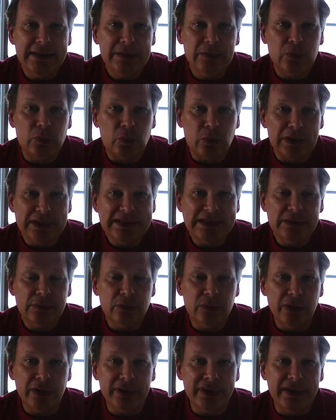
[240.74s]
was it
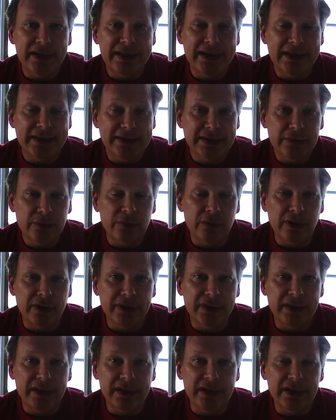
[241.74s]
worth it? Is it worth
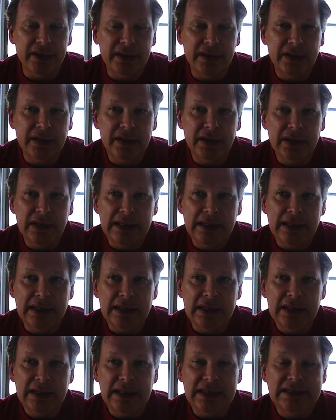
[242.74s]
it?
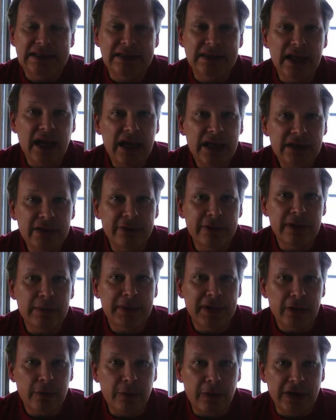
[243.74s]
Is not going to be a
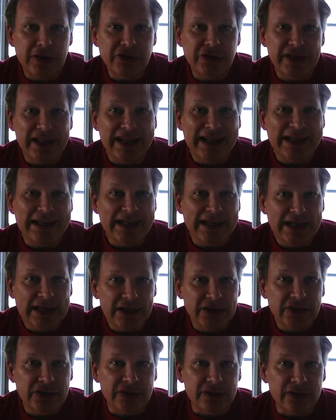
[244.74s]
question that I
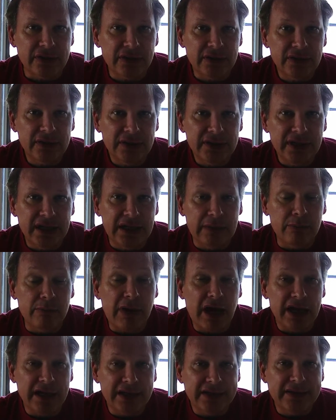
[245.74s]
answer in
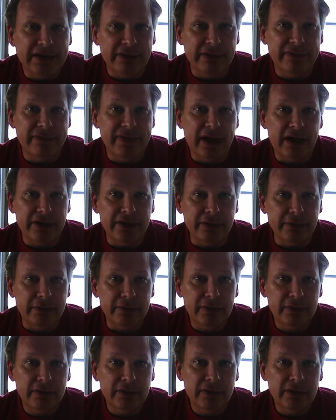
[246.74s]
monetary value.
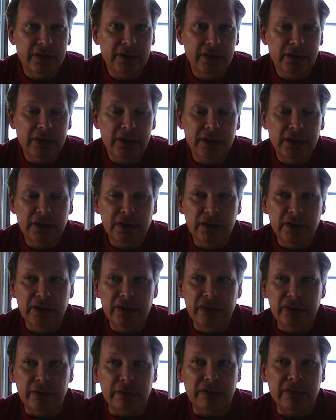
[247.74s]

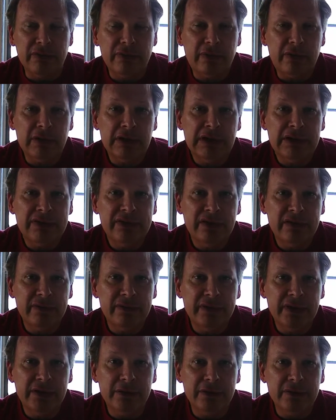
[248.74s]
So as far as this
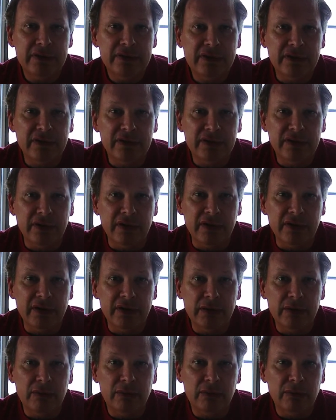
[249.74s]
video is concerned,
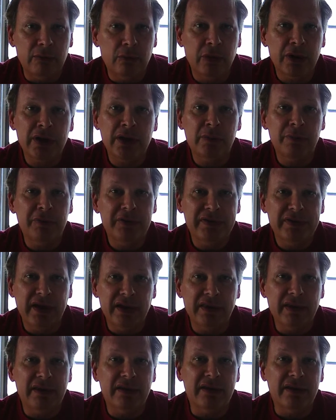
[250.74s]
we're going to pretend that
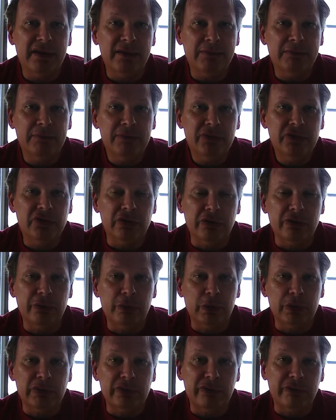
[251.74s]
the surgery
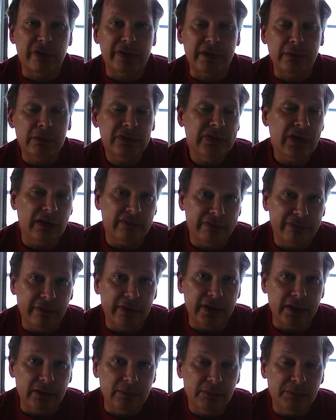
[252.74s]
was free. It was not free,
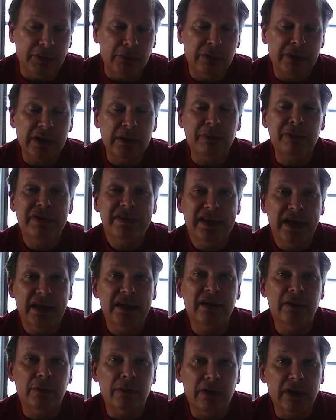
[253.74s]
but we're going to pretend it
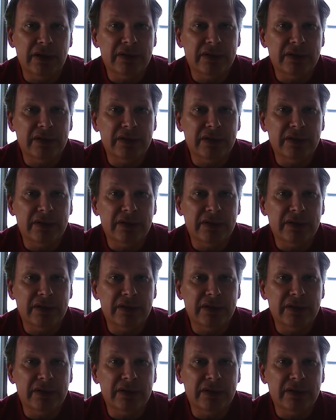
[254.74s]
was.